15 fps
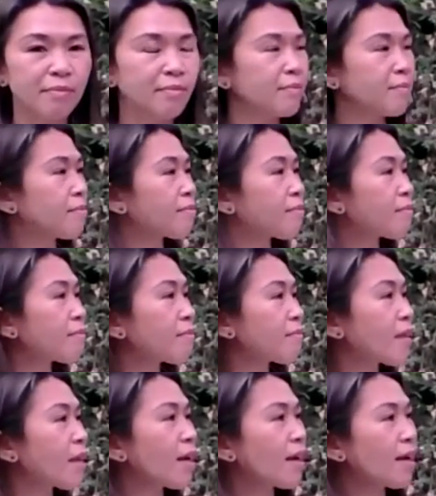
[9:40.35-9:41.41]

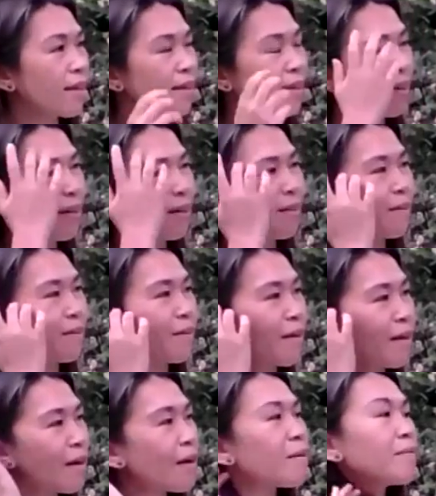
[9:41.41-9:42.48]

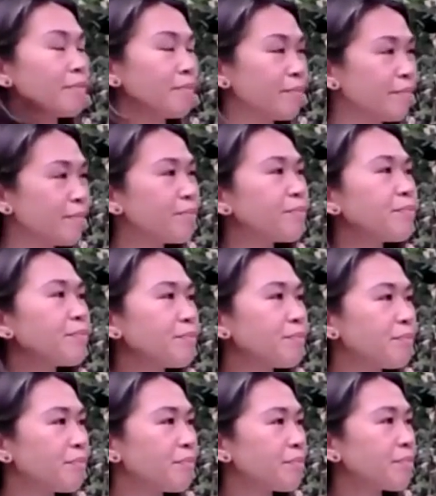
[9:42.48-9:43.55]

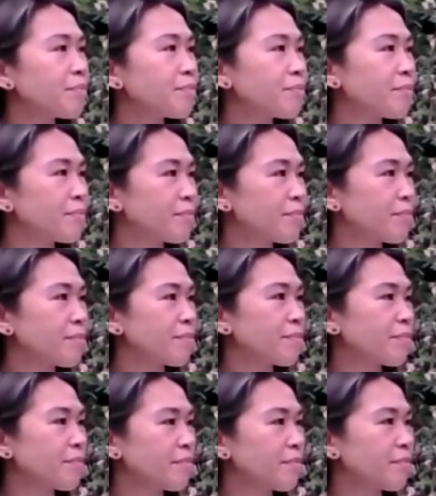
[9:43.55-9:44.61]

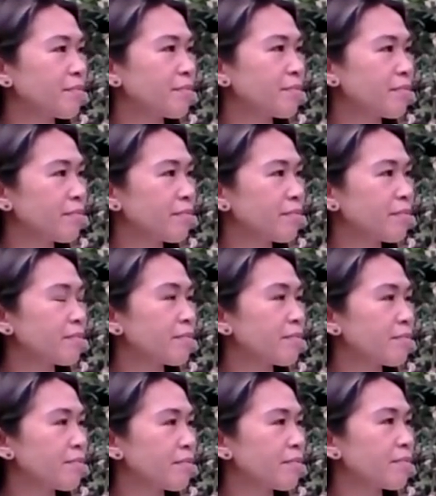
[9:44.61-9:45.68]
This person isn't speaking.